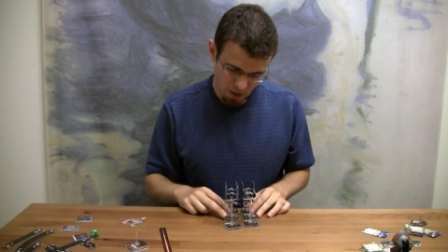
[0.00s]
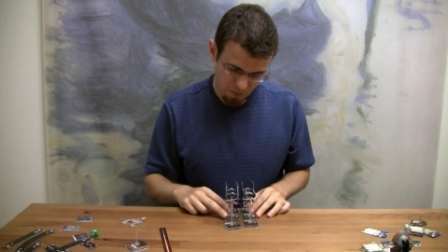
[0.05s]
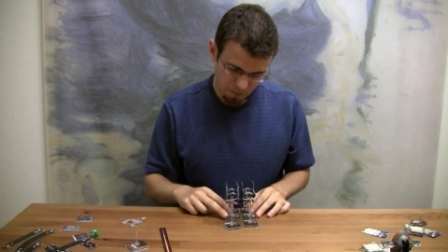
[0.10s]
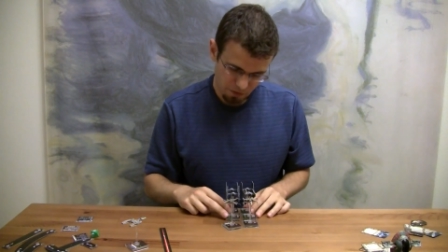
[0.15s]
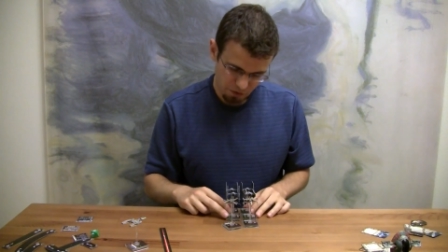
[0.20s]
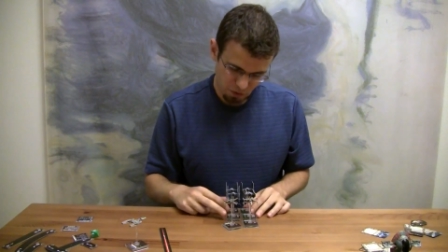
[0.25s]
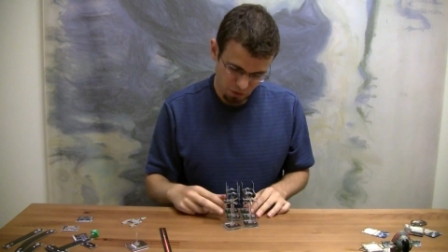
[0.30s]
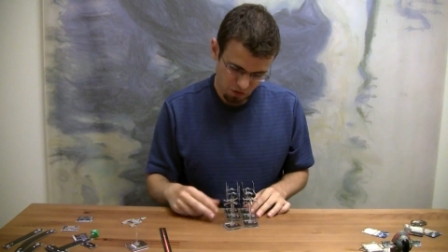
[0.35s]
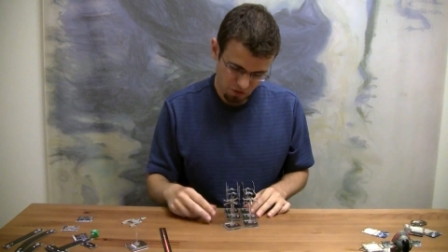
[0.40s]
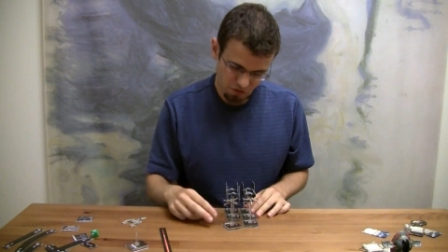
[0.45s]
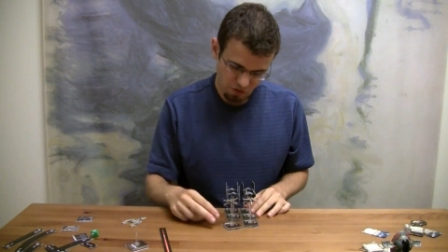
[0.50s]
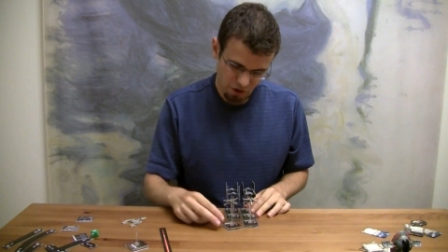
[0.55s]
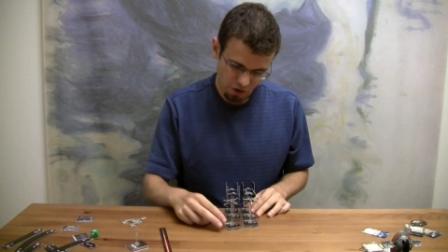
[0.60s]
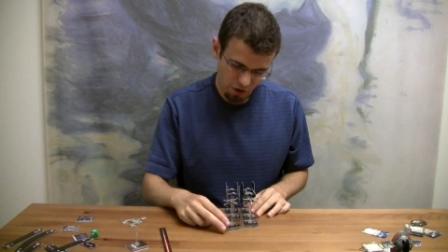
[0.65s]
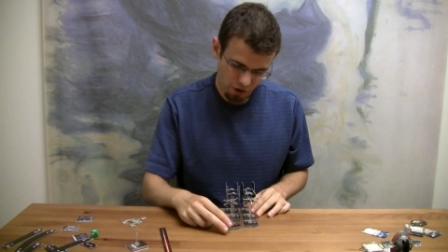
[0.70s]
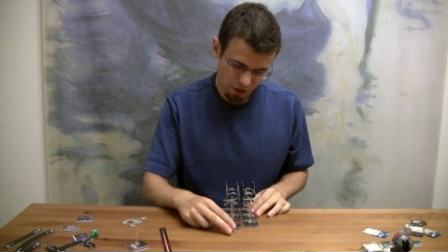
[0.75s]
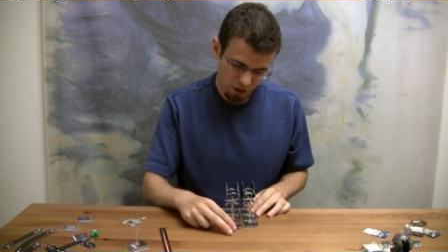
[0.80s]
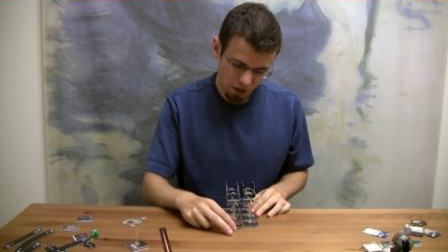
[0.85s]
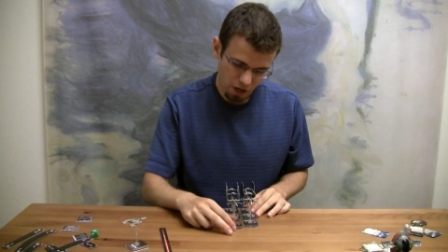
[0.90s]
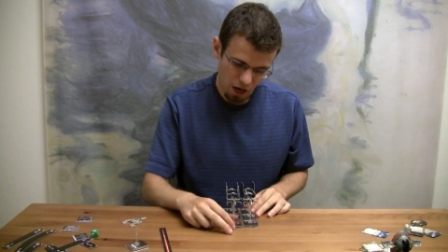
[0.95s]
so it's
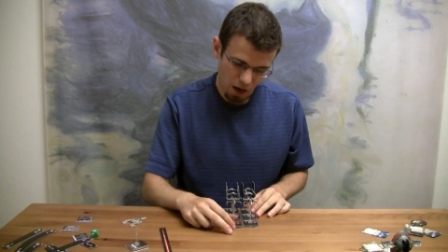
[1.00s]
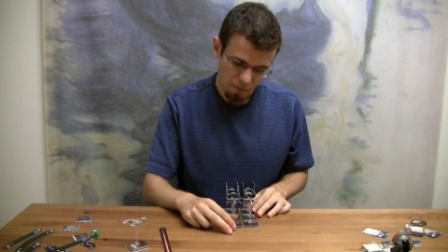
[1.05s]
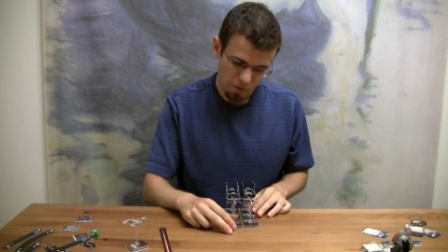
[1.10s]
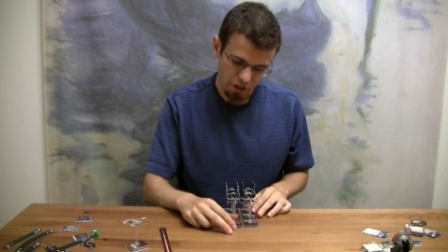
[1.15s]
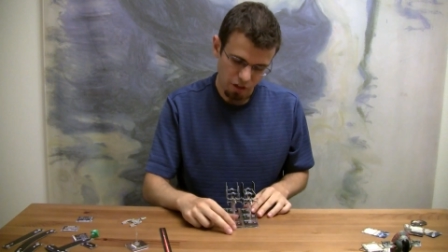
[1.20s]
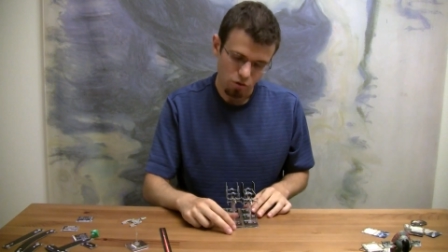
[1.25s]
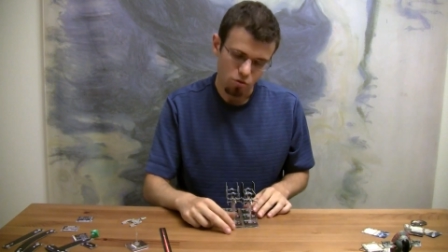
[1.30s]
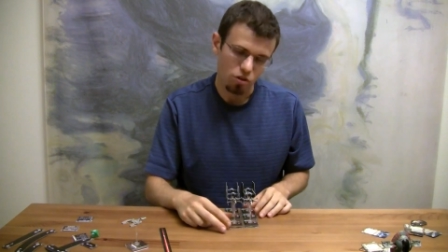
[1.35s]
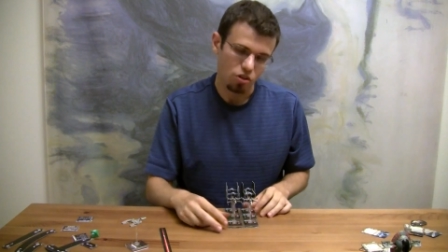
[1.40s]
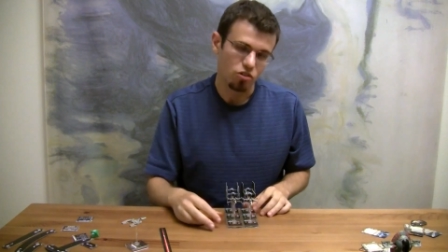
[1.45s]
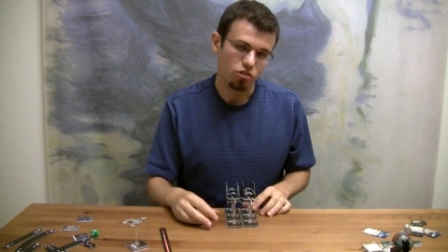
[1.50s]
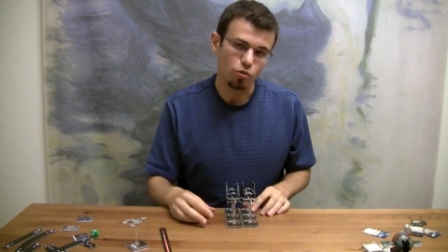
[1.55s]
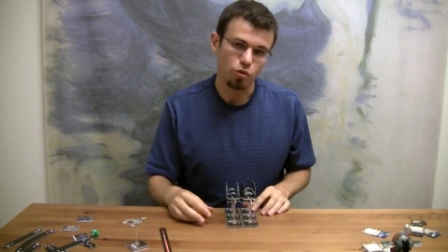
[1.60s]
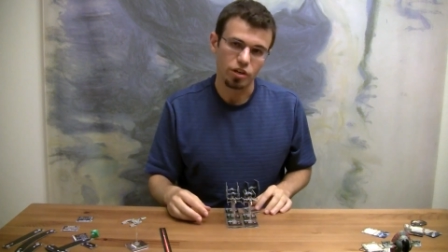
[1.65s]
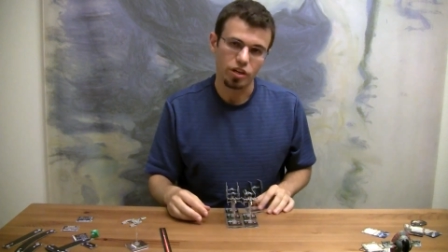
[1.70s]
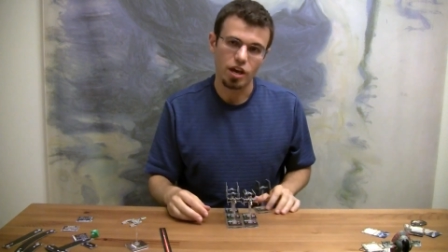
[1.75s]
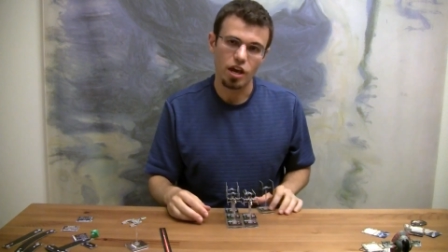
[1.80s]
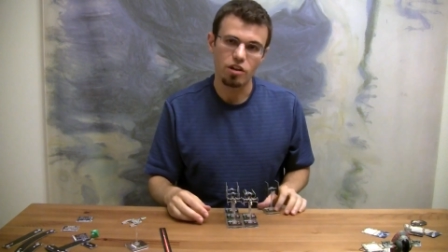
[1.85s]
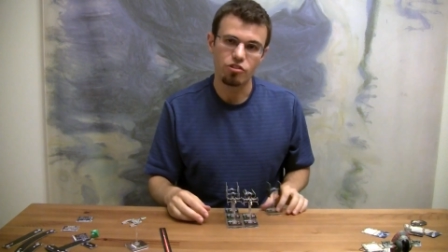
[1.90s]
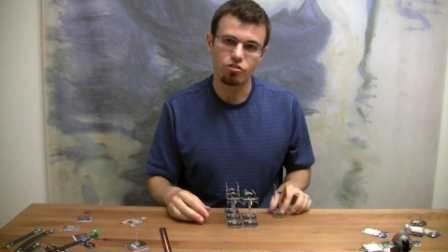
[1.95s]
very common that you can do a
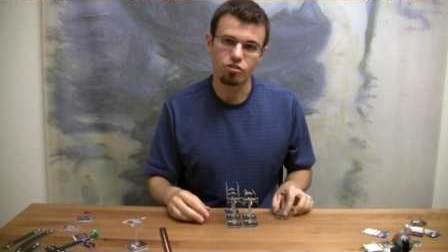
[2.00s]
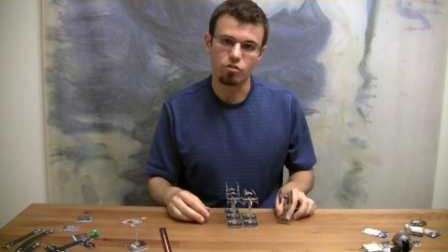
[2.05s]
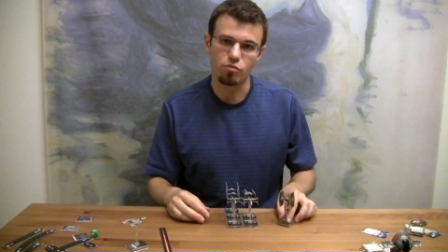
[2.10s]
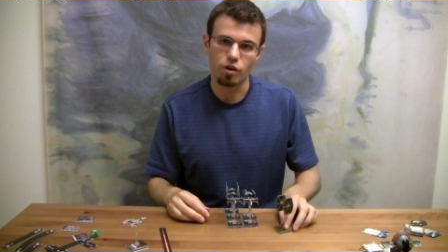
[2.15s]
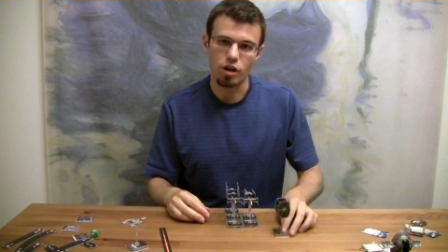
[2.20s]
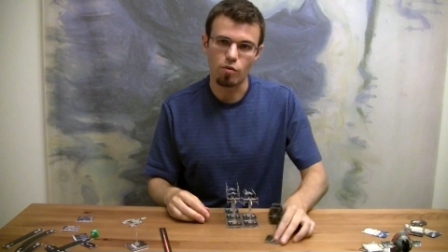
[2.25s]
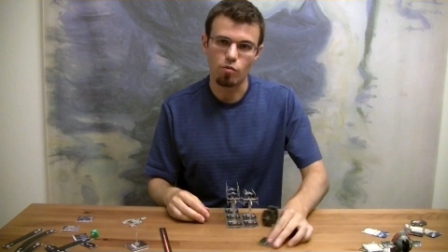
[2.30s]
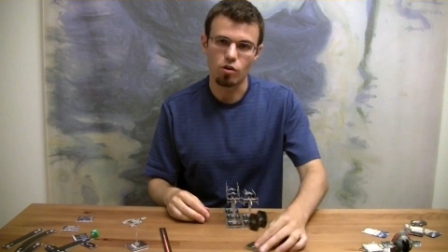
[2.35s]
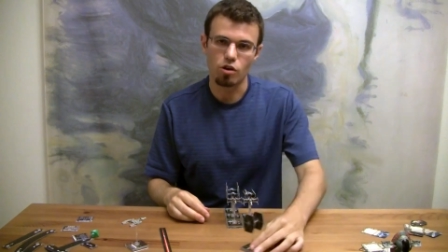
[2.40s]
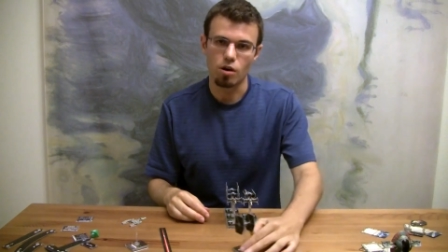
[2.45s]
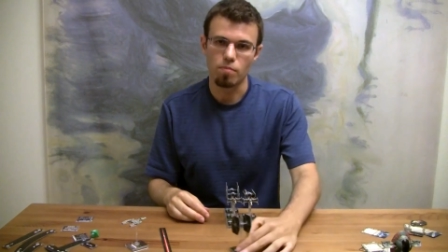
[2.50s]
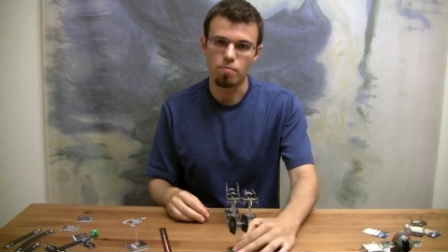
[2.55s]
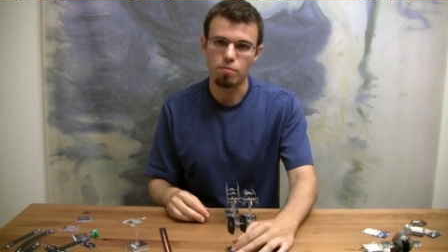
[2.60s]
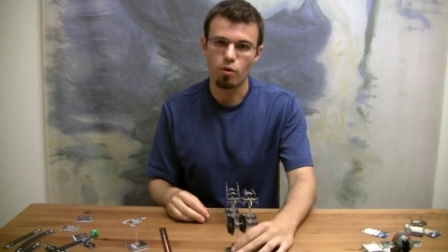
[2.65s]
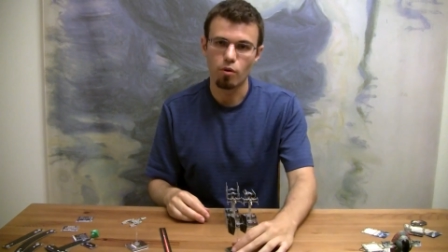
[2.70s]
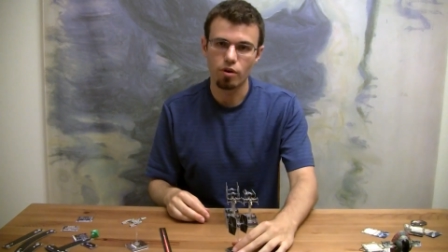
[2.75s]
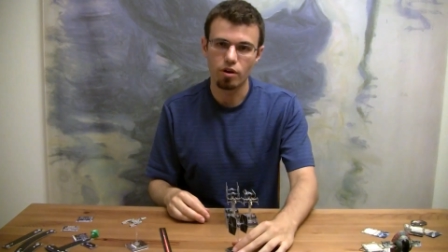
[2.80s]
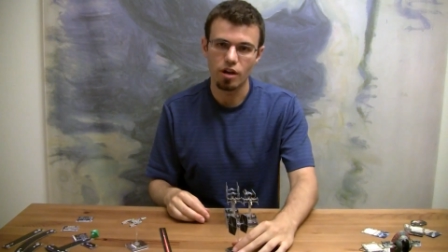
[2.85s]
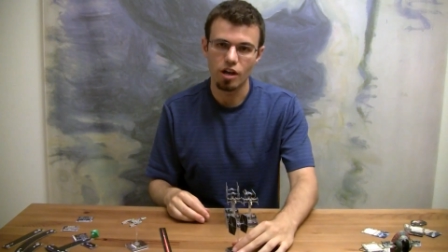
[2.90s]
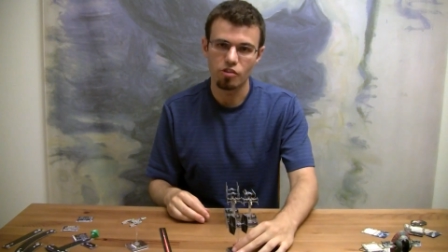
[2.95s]
K-turn right where your
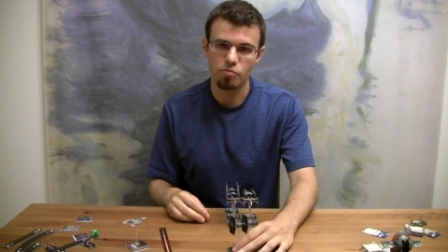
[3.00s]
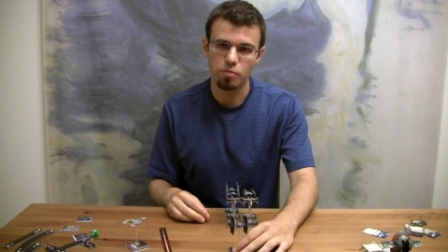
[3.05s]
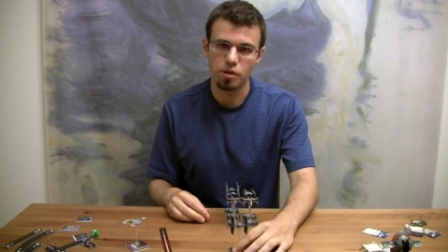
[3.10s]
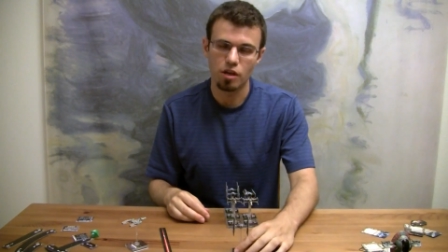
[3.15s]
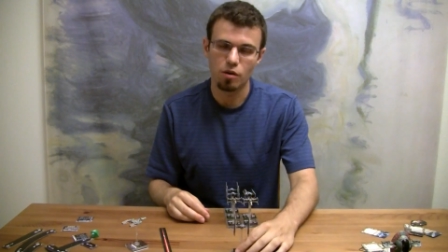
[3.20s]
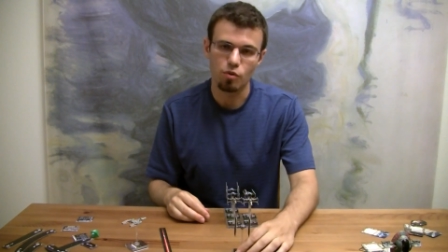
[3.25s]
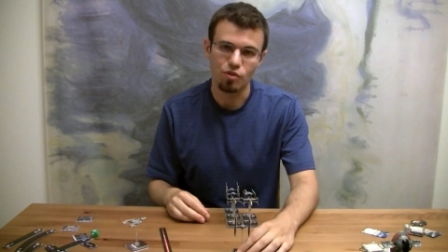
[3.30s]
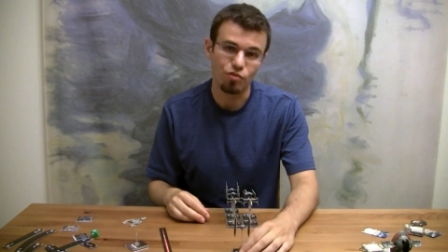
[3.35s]
opponent has been.